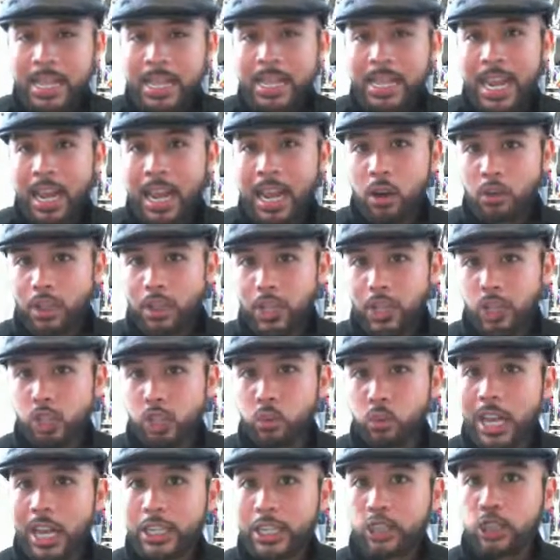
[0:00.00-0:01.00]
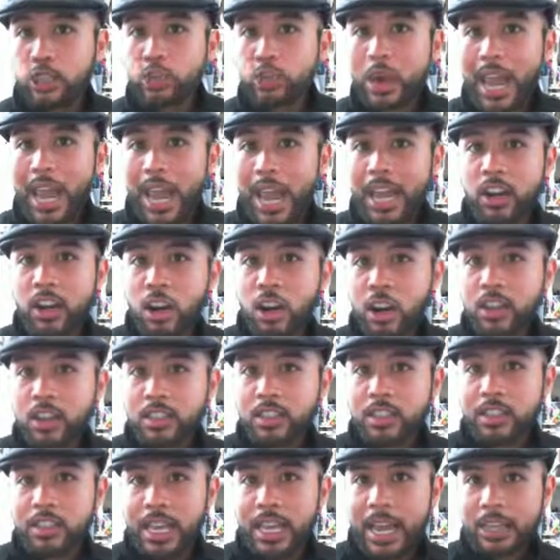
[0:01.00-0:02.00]
Now here's what I do add
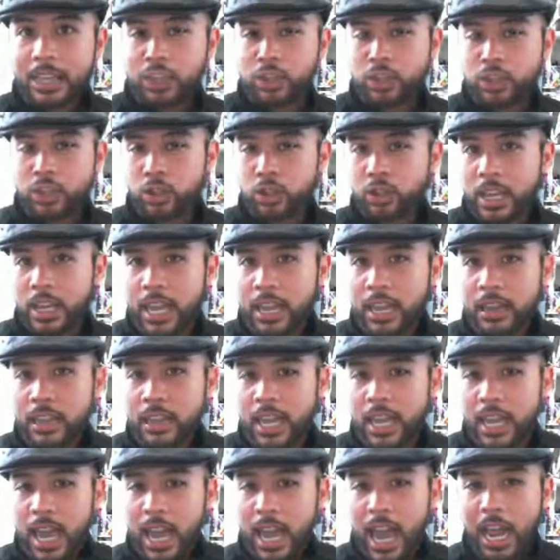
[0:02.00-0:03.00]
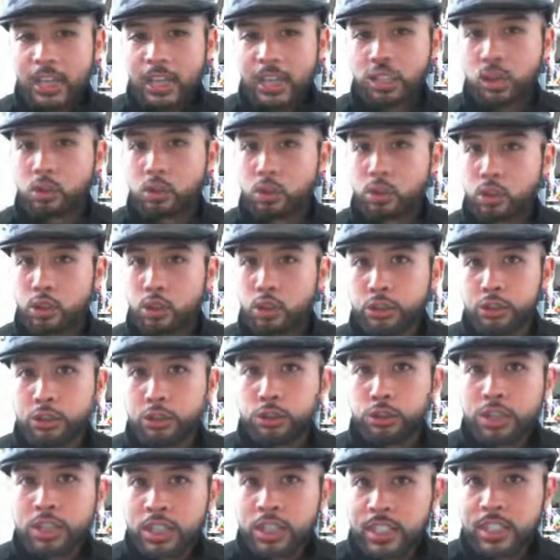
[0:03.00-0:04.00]
on to that so that I don't
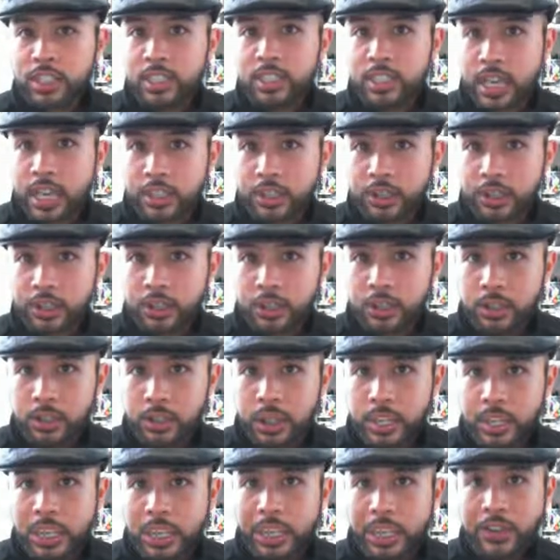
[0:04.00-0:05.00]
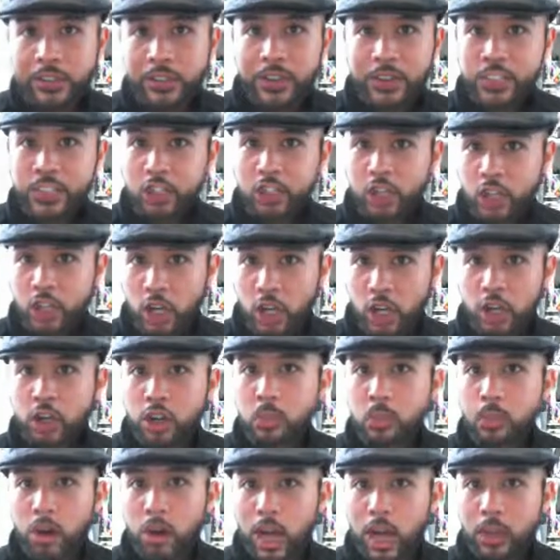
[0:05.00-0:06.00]
lose this seller if it's a
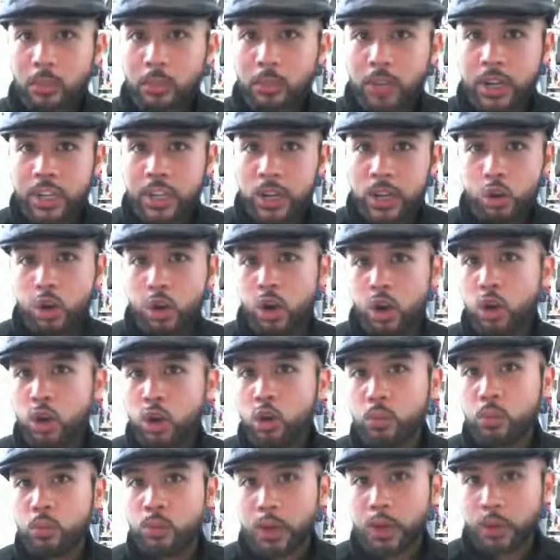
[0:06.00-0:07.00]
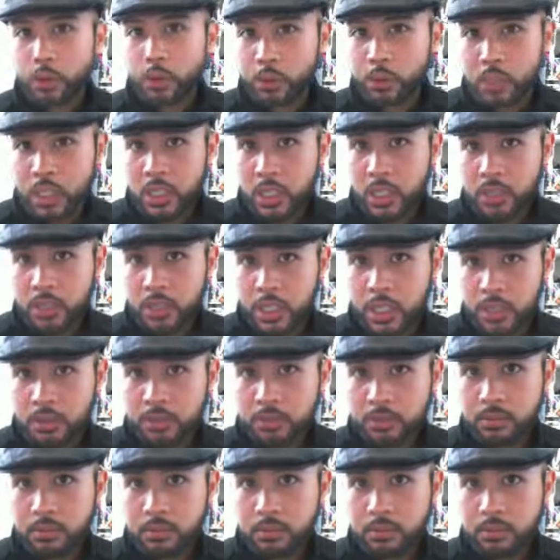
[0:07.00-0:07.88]
junker property or a home run wholesale deal.